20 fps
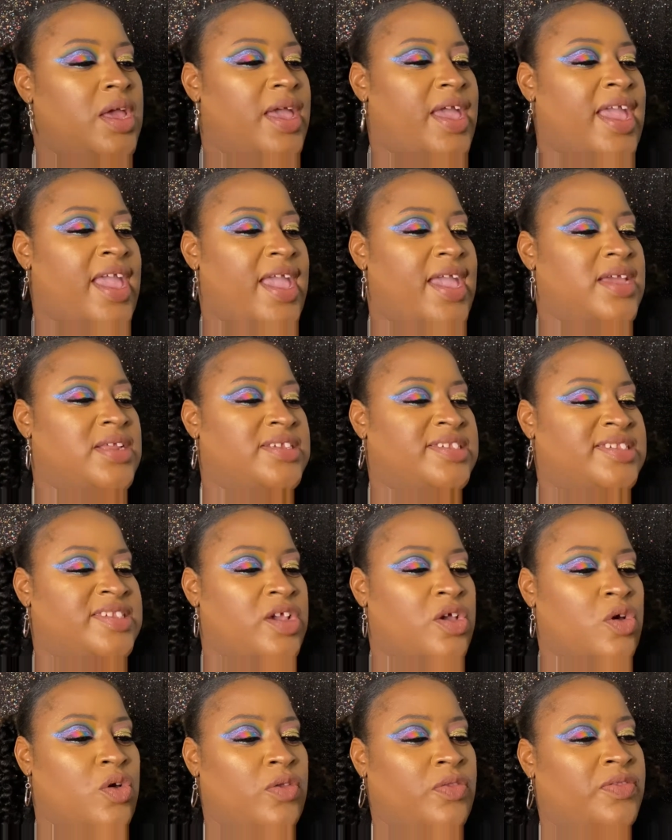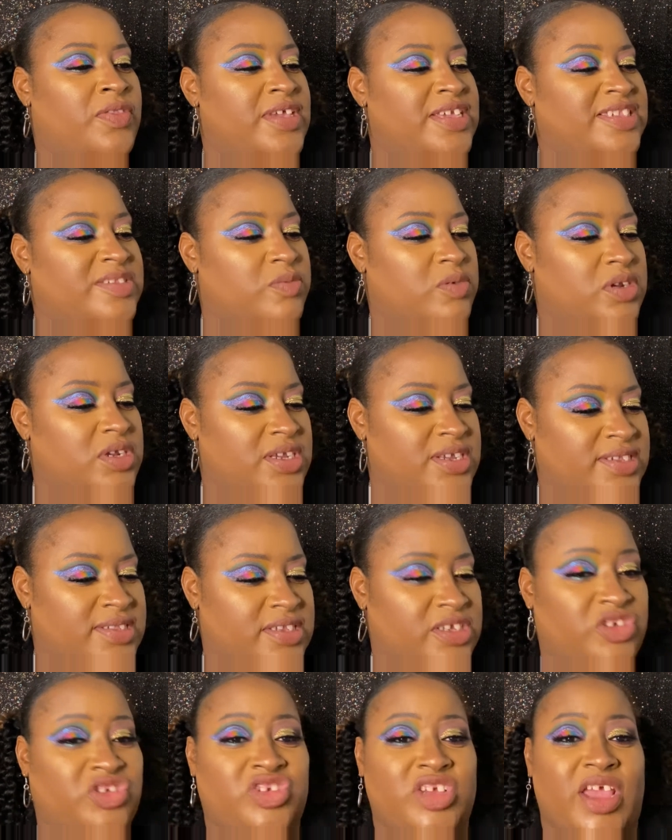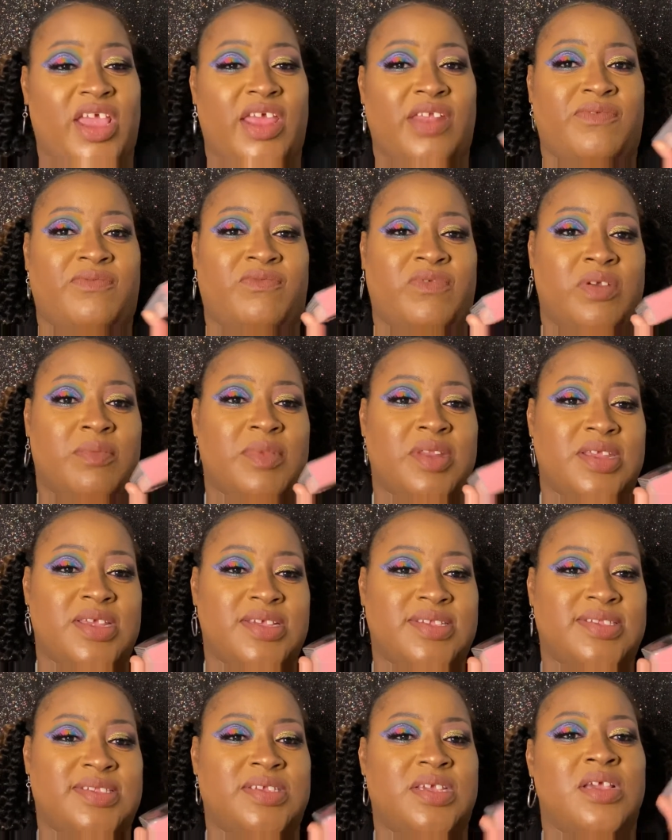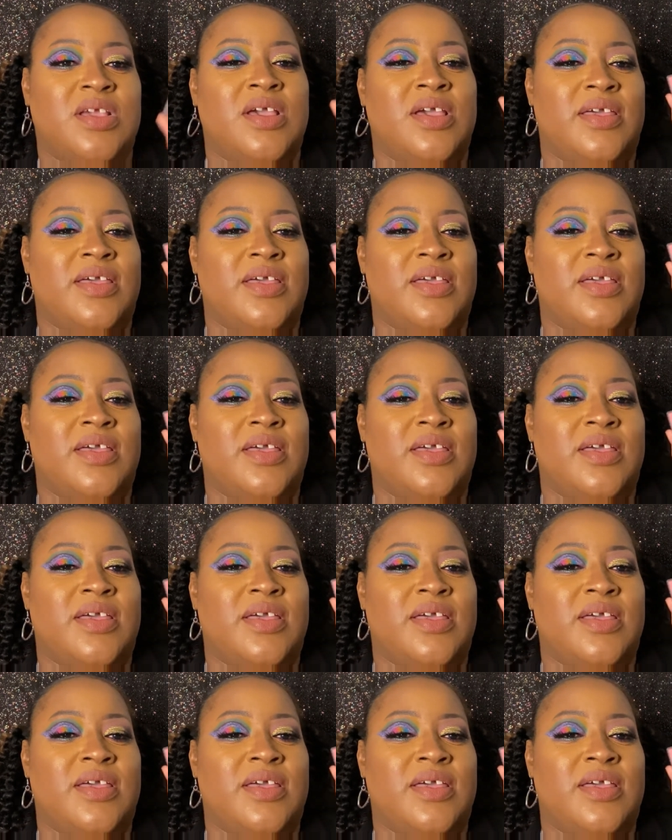And so this one is the shade Feminist.